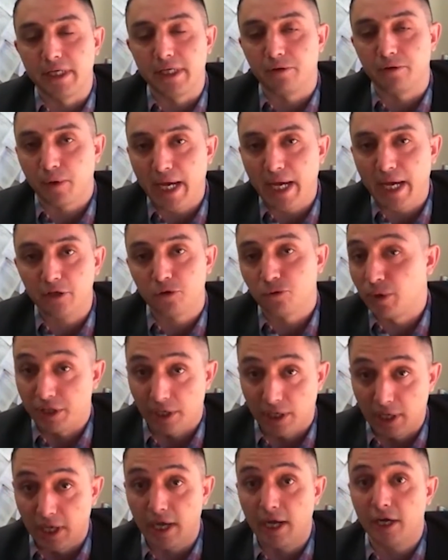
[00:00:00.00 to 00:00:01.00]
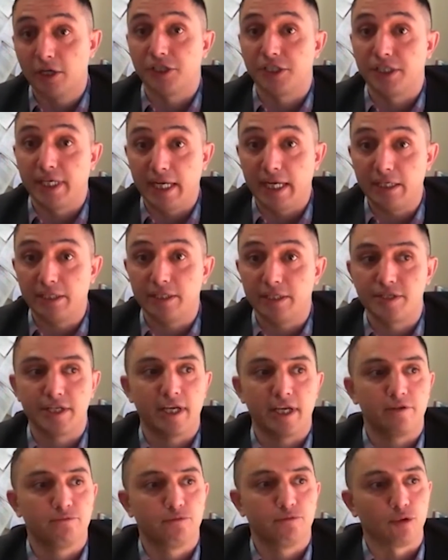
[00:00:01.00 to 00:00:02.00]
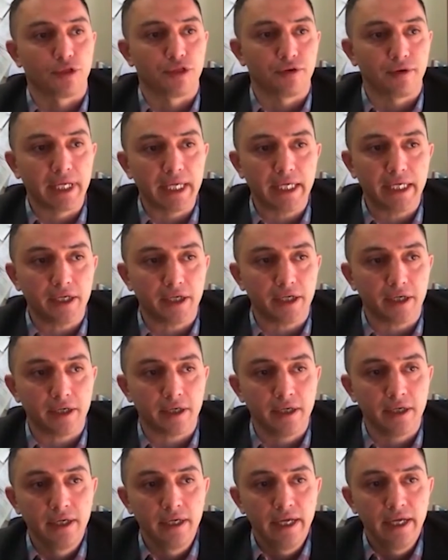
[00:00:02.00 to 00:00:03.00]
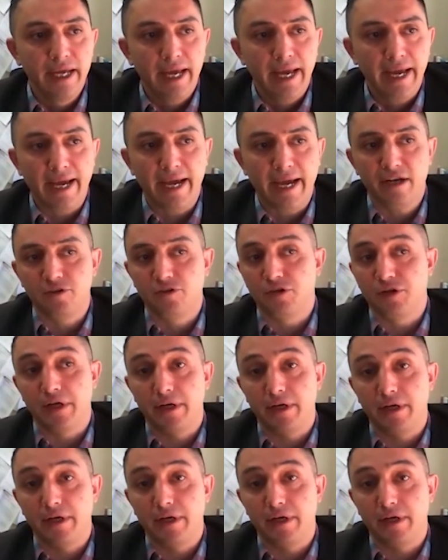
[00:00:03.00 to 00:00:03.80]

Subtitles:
grant with a large data set for 3 years. And